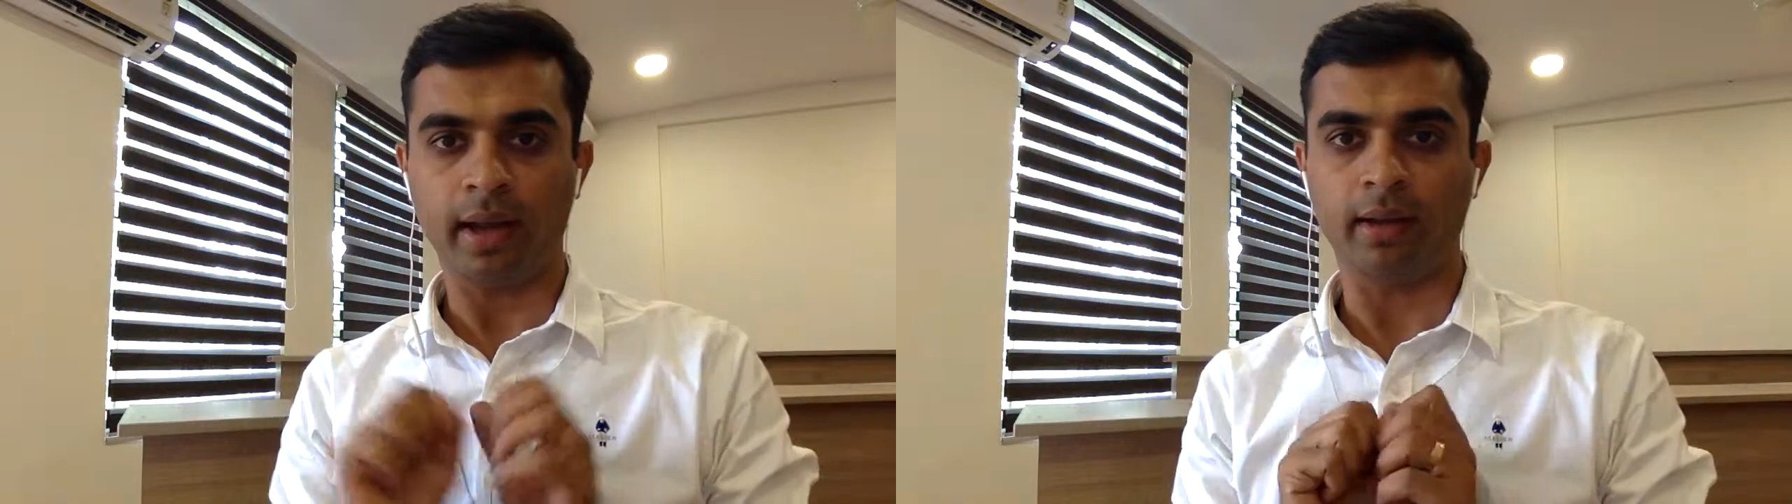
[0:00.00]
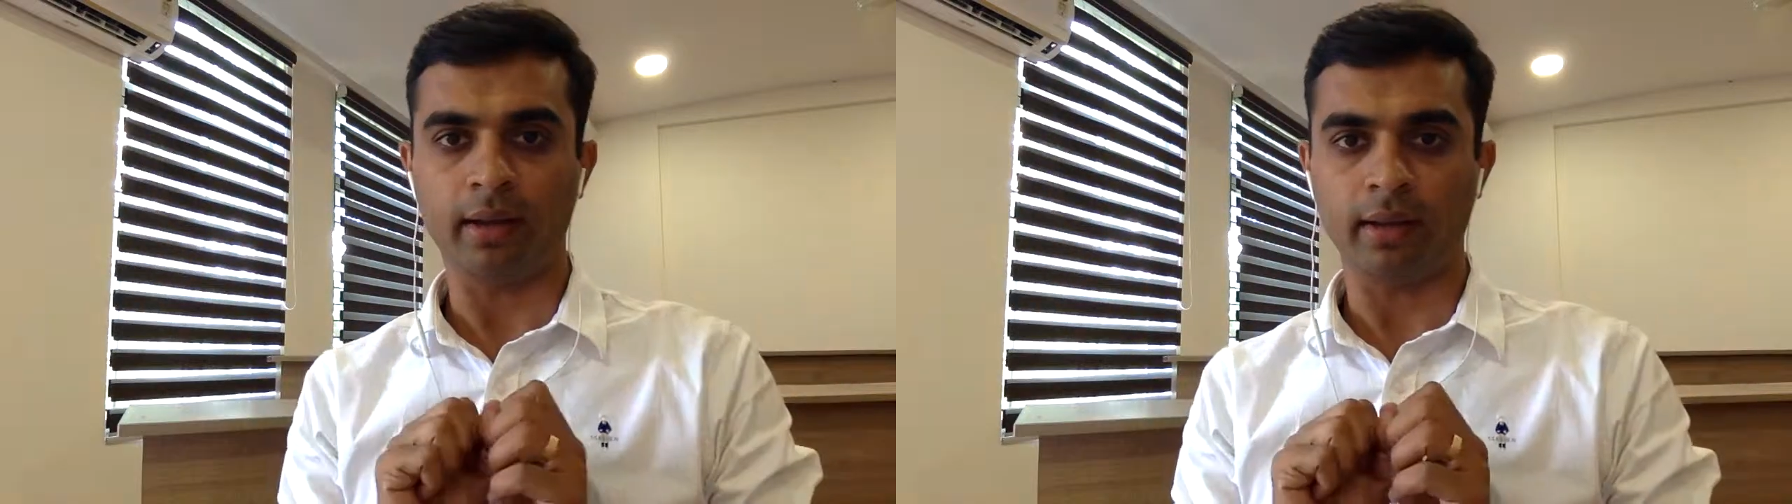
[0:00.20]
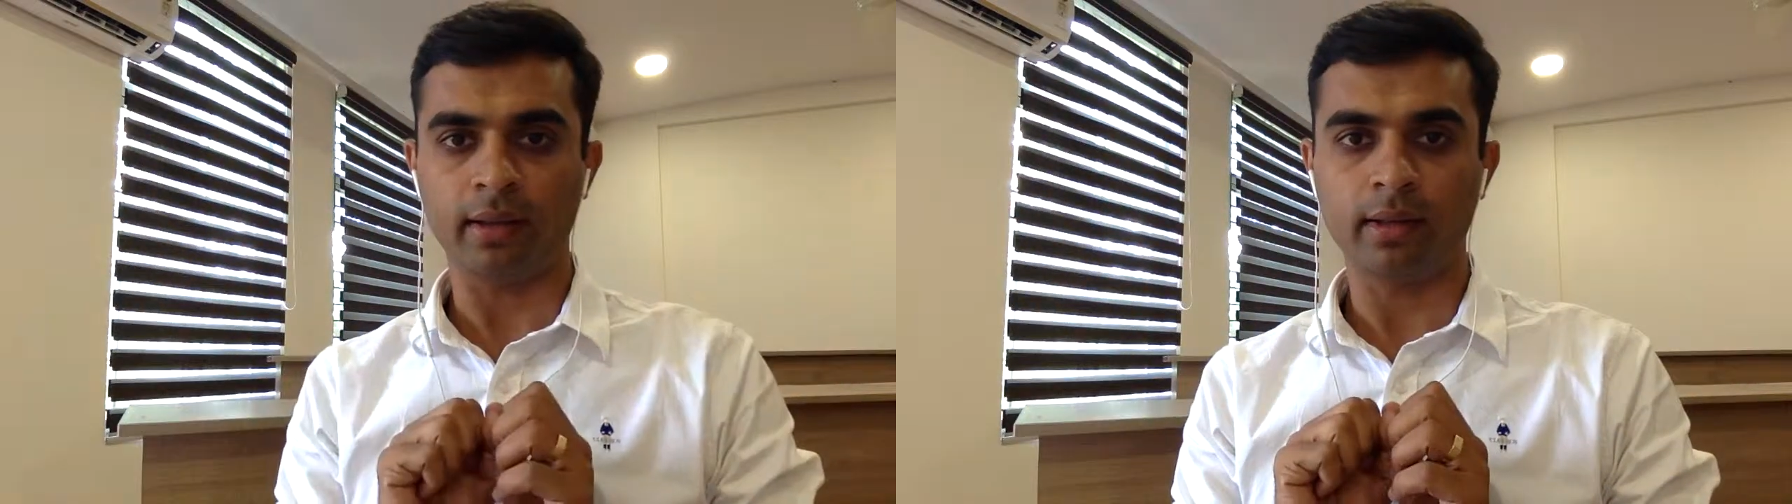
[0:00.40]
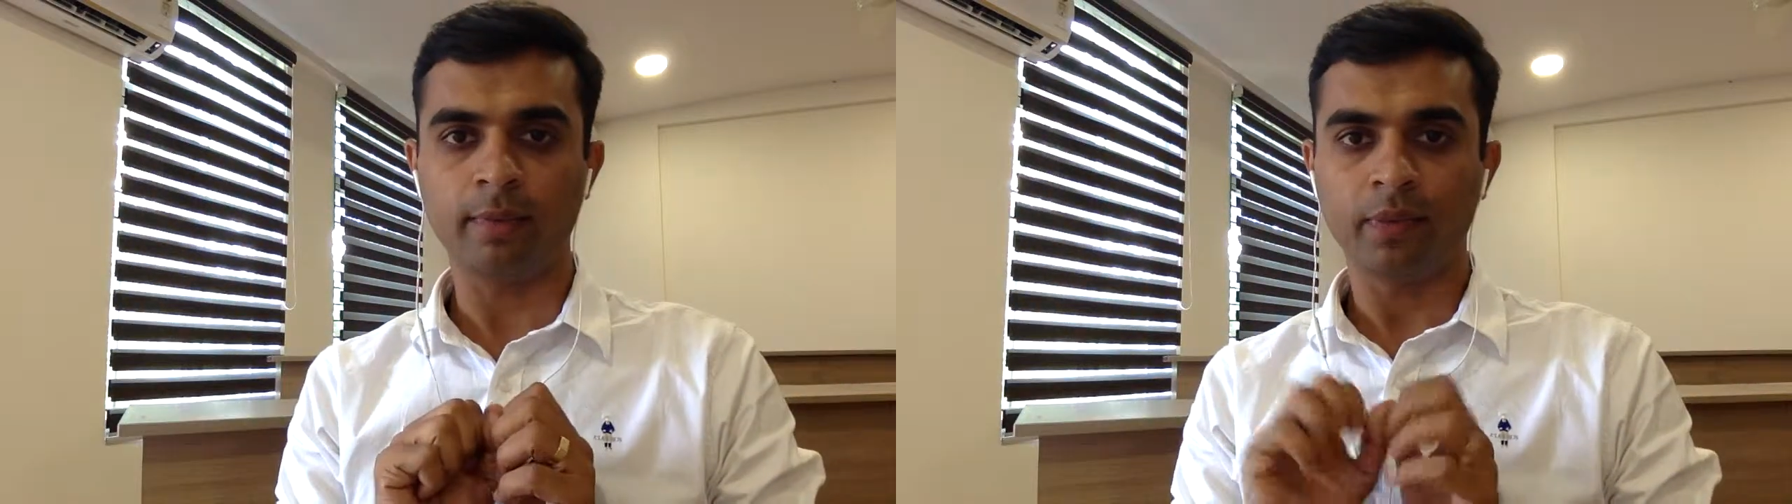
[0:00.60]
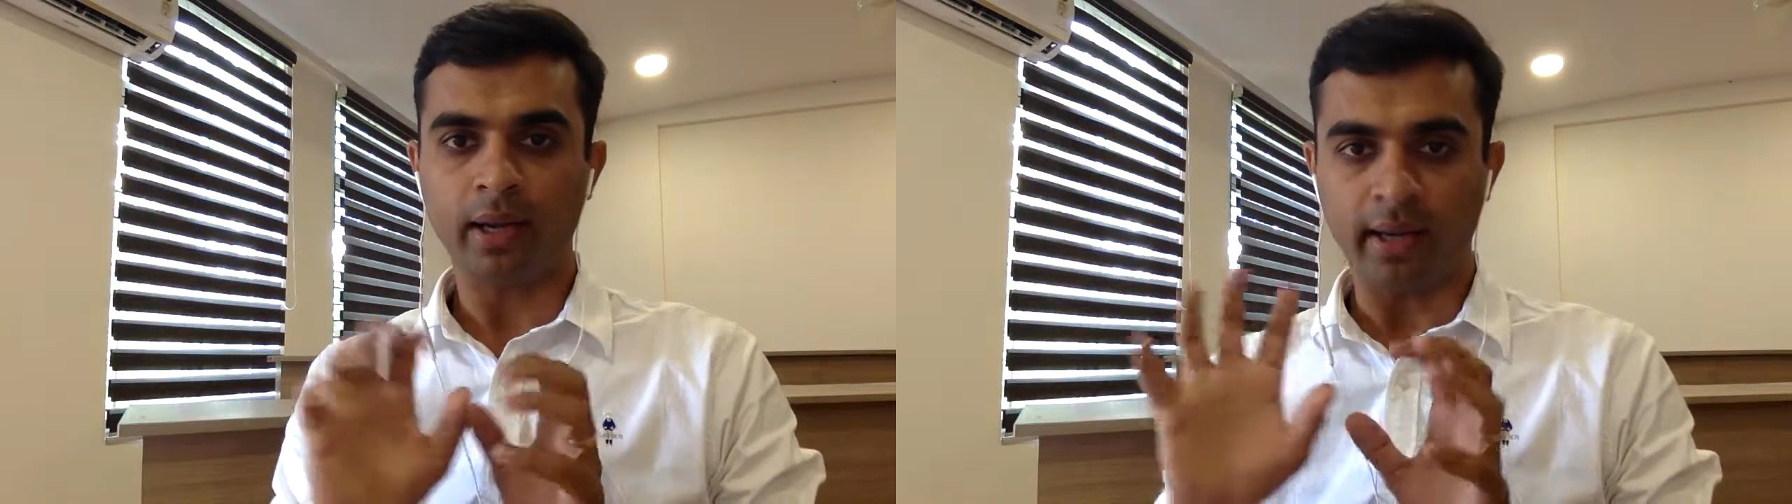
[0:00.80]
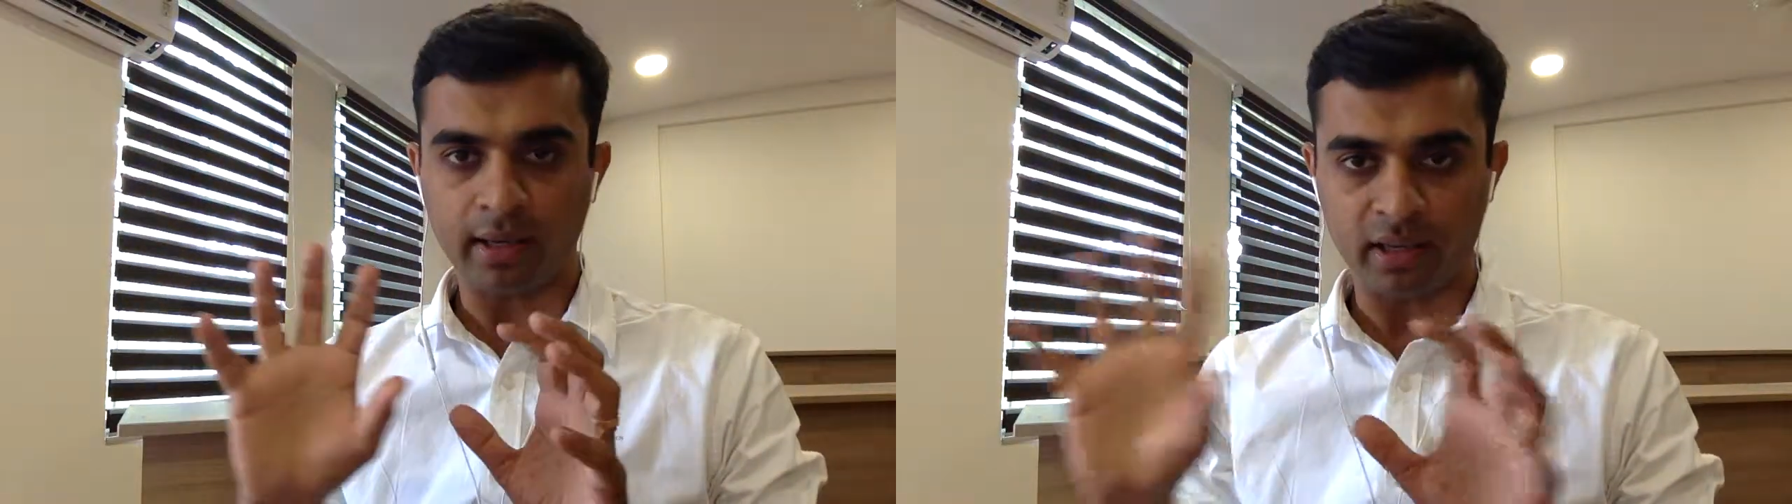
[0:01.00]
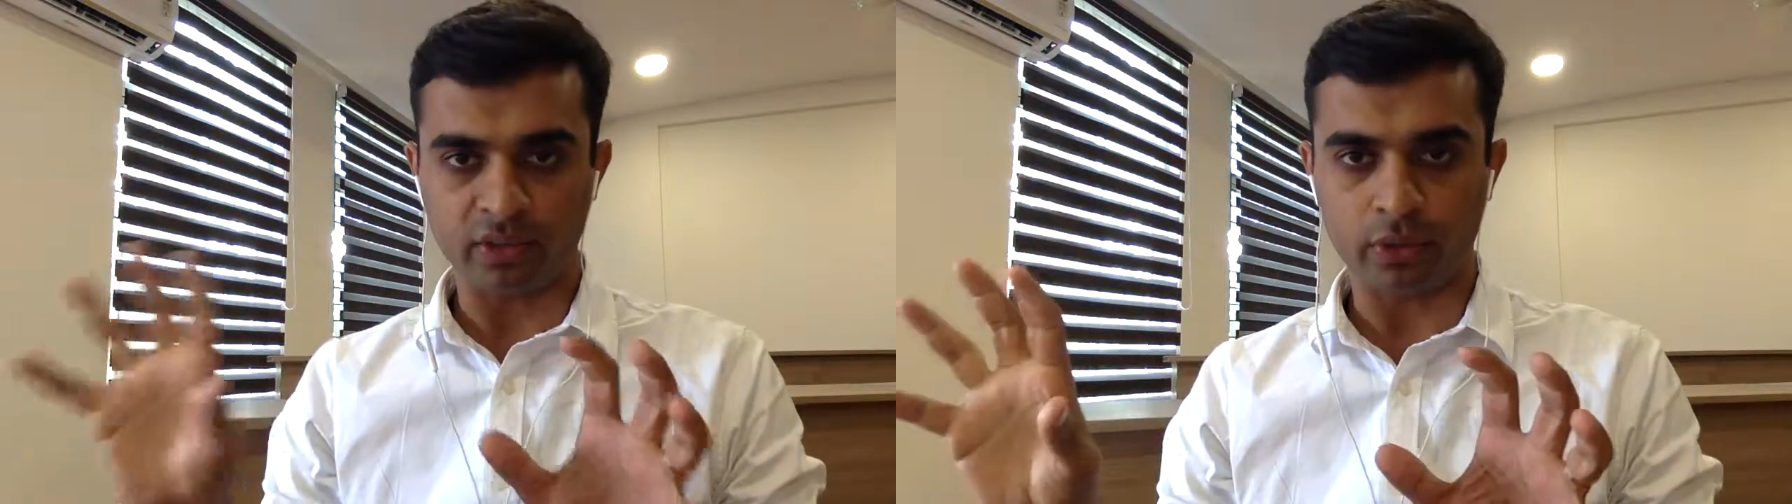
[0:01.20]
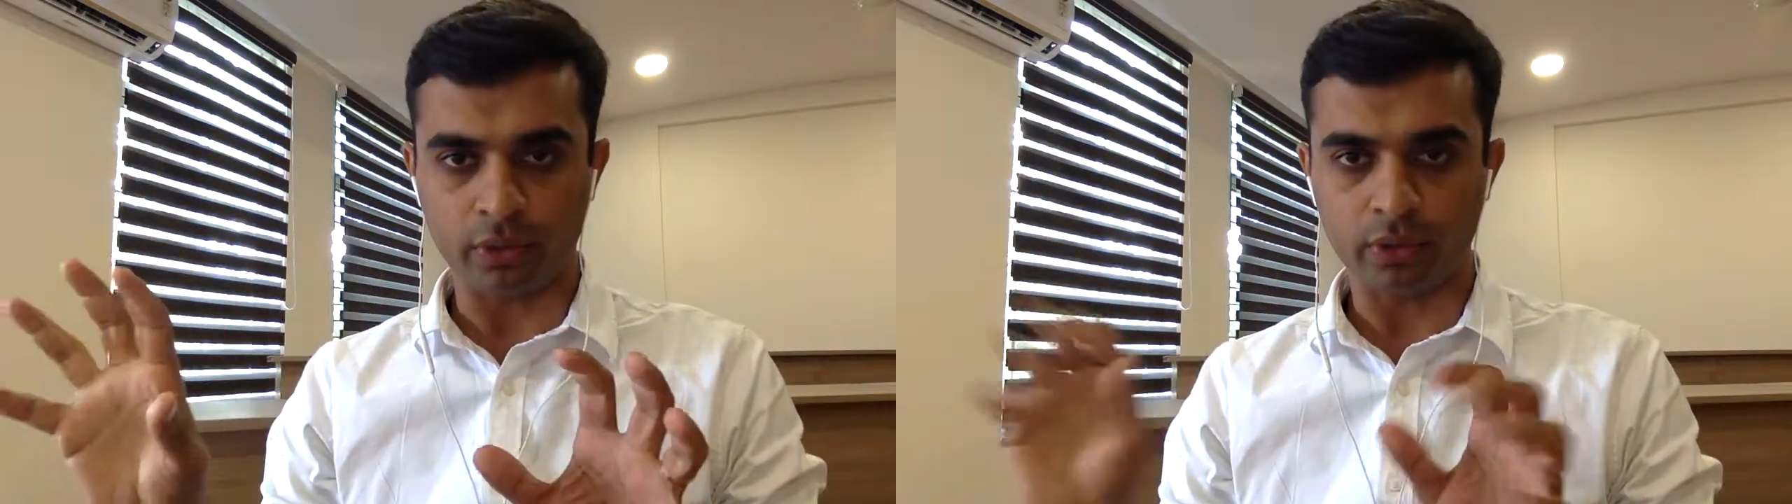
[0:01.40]
categories like
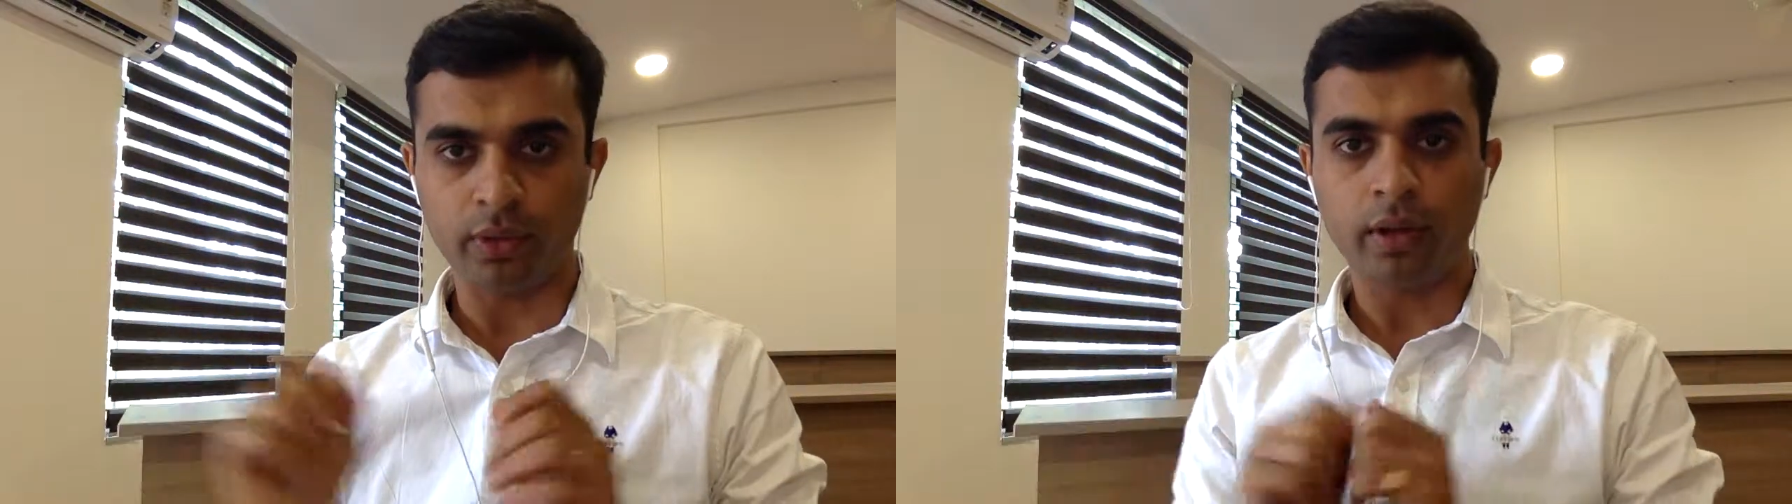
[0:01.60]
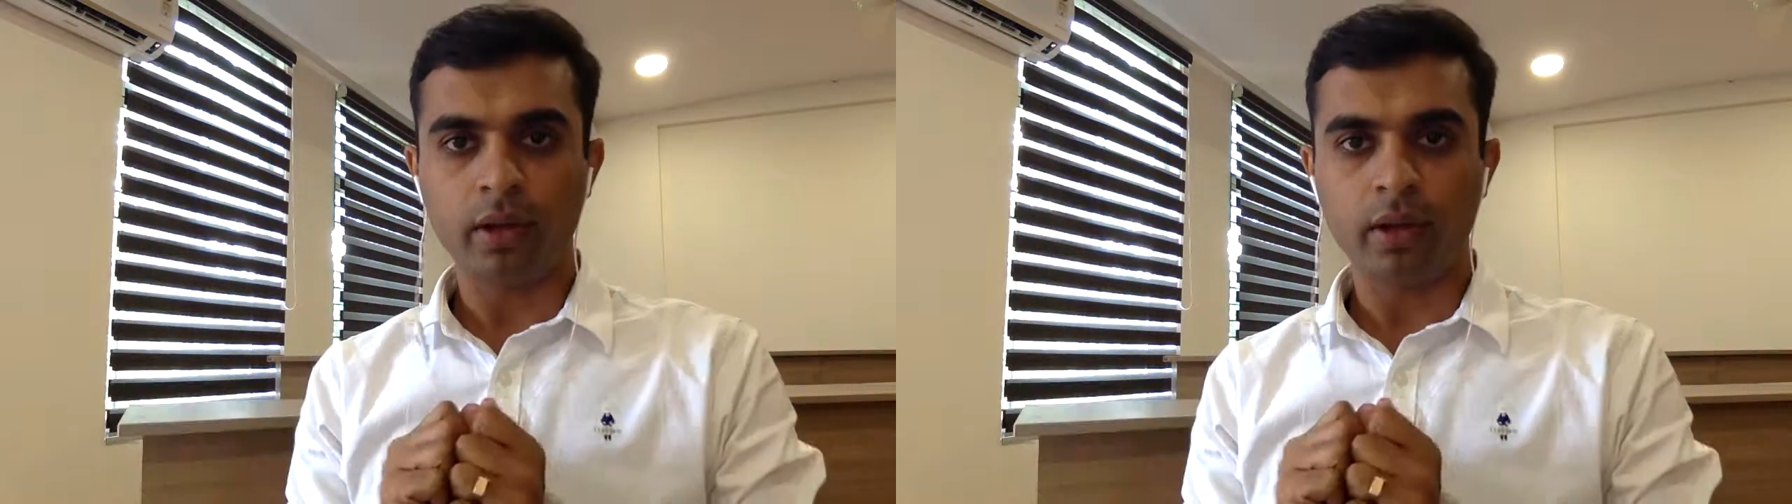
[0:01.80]
clusters.